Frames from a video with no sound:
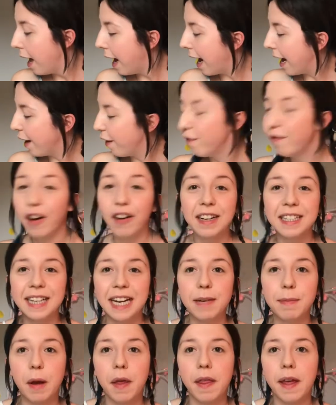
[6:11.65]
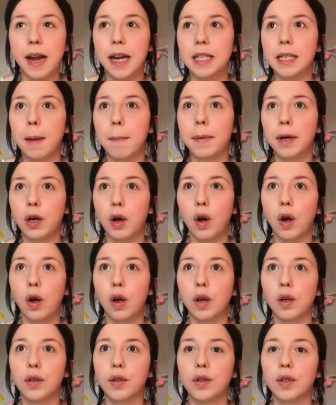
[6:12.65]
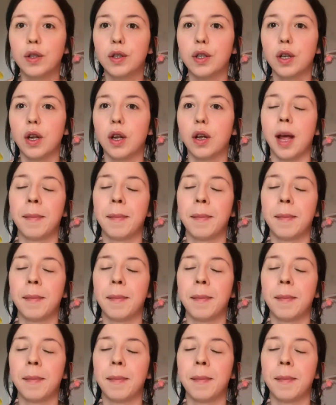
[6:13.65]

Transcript: And I'm very excited about this because,